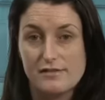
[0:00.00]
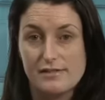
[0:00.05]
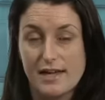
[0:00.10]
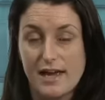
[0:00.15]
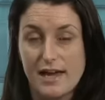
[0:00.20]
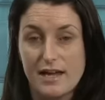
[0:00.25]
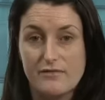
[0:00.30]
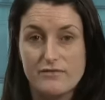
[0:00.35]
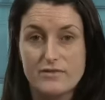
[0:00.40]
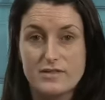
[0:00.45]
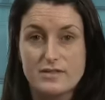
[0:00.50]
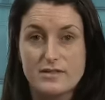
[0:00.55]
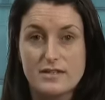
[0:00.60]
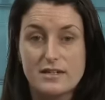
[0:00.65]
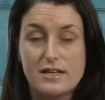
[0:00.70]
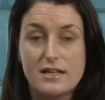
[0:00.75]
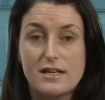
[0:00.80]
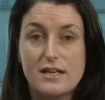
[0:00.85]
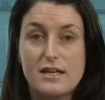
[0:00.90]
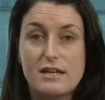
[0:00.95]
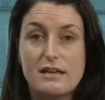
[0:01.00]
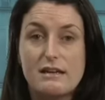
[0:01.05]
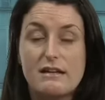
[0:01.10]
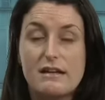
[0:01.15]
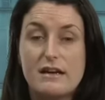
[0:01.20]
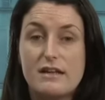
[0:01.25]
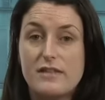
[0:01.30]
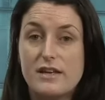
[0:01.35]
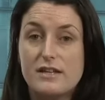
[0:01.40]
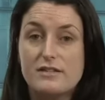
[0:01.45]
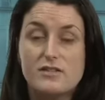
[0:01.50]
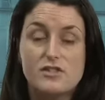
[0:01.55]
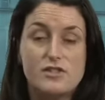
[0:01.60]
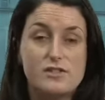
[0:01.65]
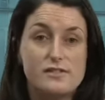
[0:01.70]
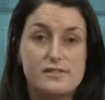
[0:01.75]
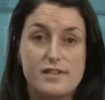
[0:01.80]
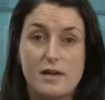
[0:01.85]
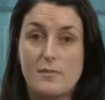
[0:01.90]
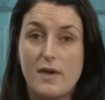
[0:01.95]
saves. These are
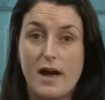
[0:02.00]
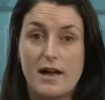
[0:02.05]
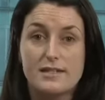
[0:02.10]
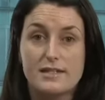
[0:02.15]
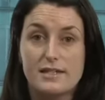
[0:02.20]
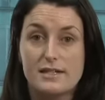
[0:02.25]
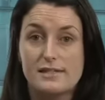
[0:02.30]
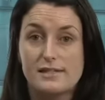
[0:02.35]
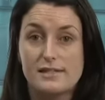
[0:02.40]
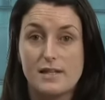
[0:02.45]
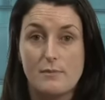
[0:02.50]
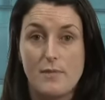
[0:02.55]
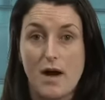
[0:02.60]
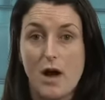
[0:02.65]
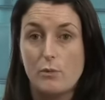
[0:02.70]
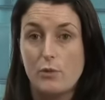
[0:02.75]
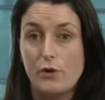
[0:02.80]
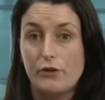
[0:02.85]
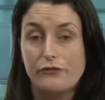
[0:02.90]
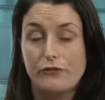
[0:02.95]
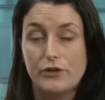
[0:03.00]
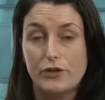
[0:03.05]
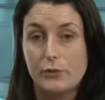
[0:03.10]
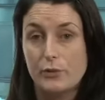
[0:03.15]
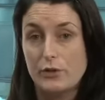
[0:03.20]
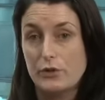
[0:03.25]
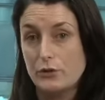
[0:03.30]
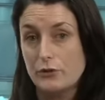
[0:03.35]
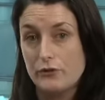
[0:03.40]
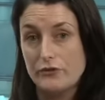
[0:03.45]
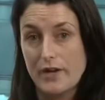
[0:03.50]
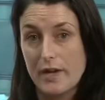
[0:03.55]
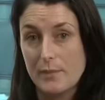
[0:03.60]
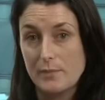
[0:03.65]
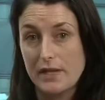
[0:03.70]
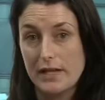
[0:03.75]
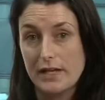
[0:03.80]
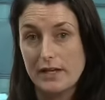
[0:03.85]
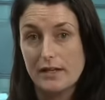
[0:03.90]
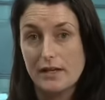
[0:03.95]
just some ideas that might work for you and your
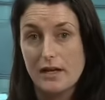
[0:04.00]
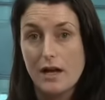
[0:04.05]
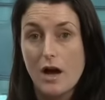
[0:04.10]
family.